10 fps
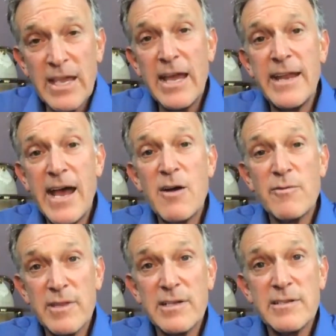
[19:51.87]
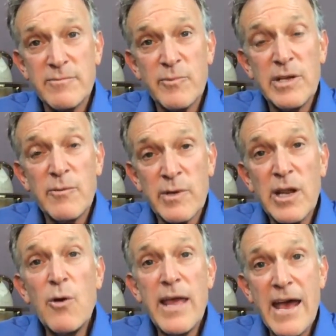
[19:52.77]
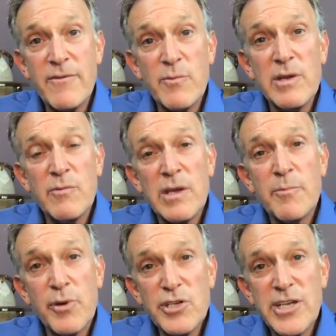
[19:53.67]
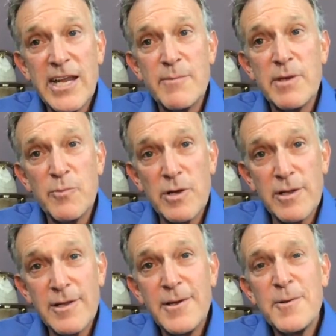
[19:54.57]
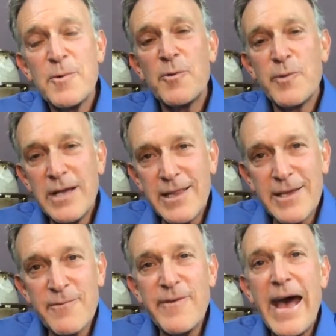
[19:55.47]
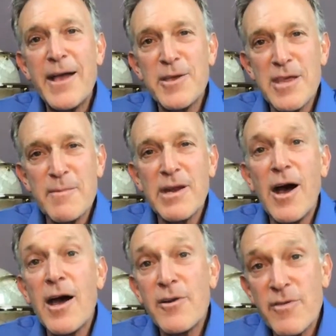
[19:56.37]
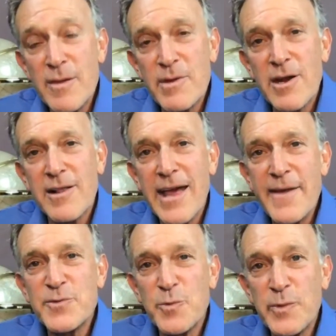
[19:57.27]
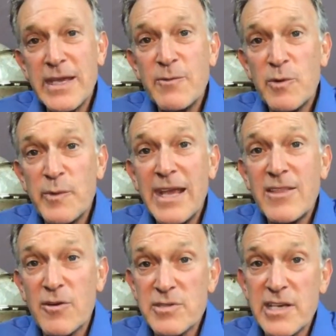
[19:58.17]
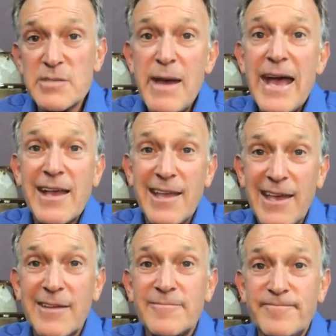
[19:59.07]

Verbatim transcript: yeah now that we don't we don't have them we, we appreciate them and we'll we'll really value them and honor them in our lives when we when we get those things back again